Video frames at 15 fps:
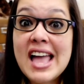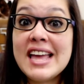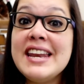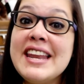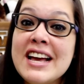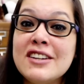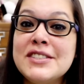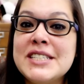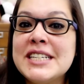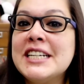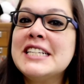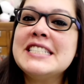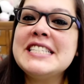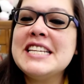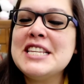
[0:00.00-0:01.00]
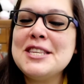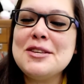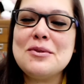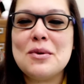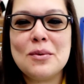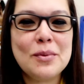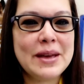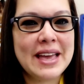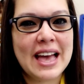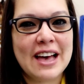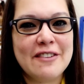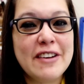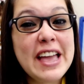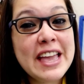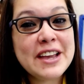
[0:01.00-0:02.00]
And now to continue, we
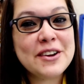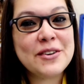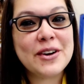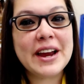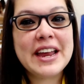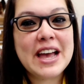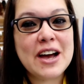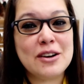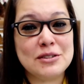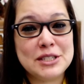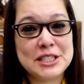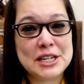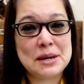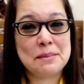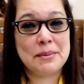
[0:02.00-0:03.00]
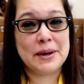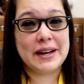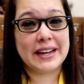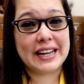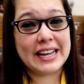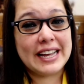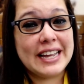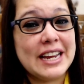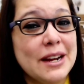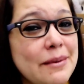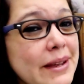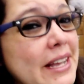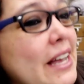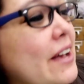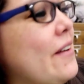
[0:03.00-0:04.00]
have a great ocean book.
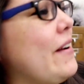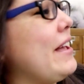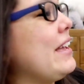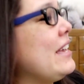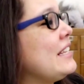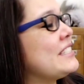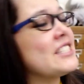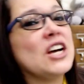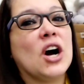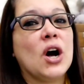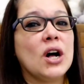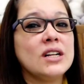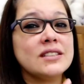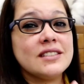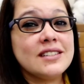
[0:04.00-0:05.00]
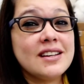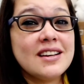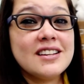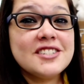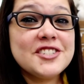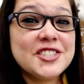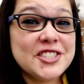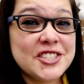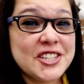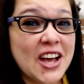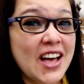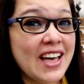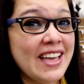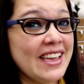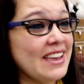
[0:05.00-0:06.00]
Here we go. It's called
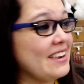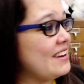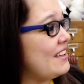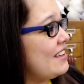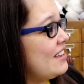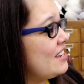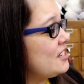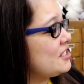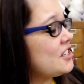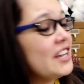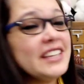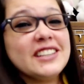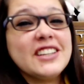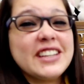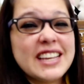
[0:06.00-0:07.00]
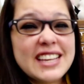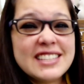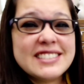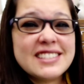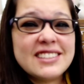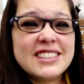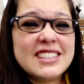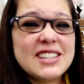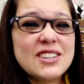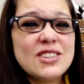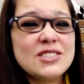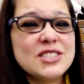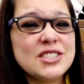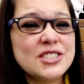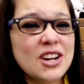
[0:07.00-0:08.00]
Shine. Shine, look, it's a
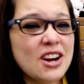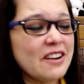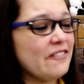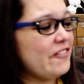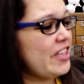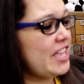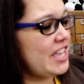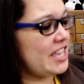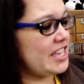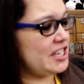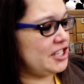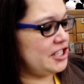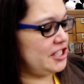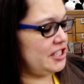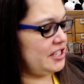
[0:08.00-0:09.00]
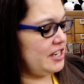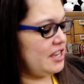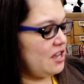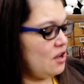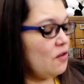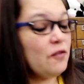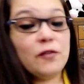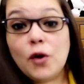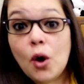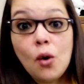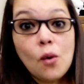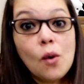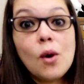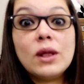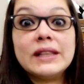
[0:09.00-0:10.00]
little starfish.
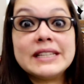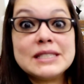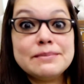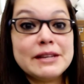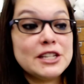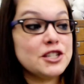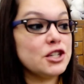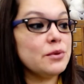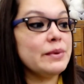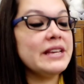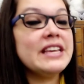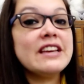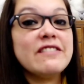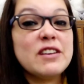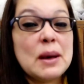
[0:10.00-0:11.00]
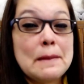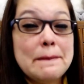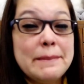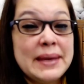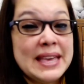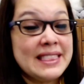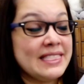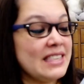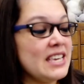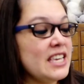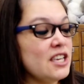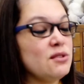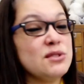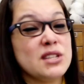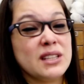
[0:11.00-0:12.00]
Oh, let's make sure we give a big
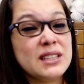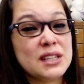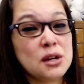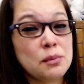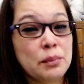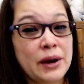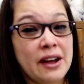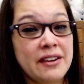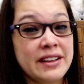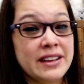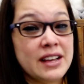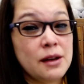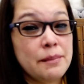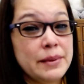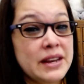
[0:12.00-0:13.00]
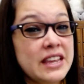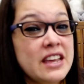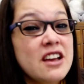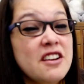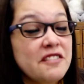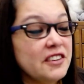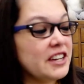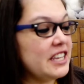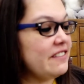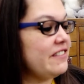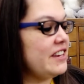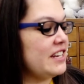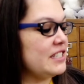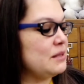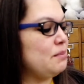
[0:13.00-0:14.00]
thank you to Little Brown and Company for
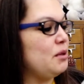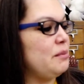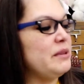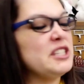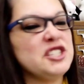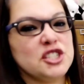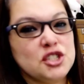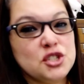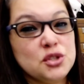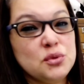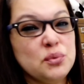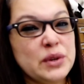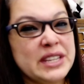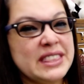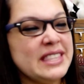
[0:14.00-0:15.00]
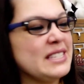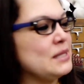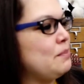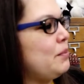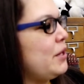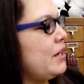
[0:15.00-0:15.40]
giving us permission to read this